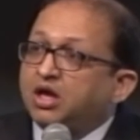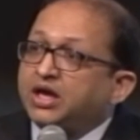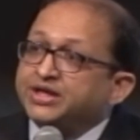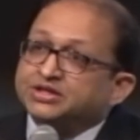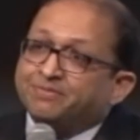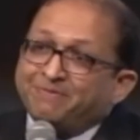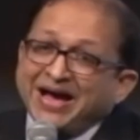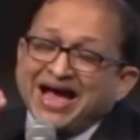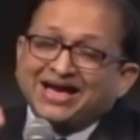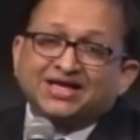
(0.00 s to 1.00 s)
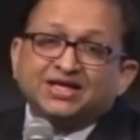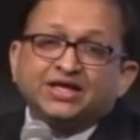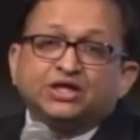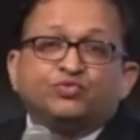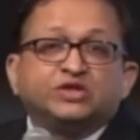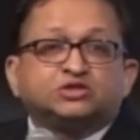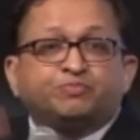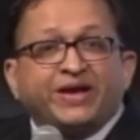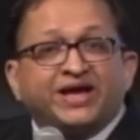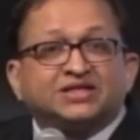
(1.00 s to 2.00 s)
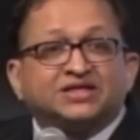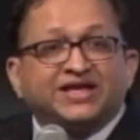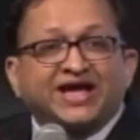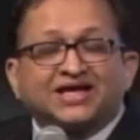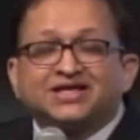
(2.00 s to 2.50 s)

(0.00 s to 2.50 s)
In the back, it will spare the neck,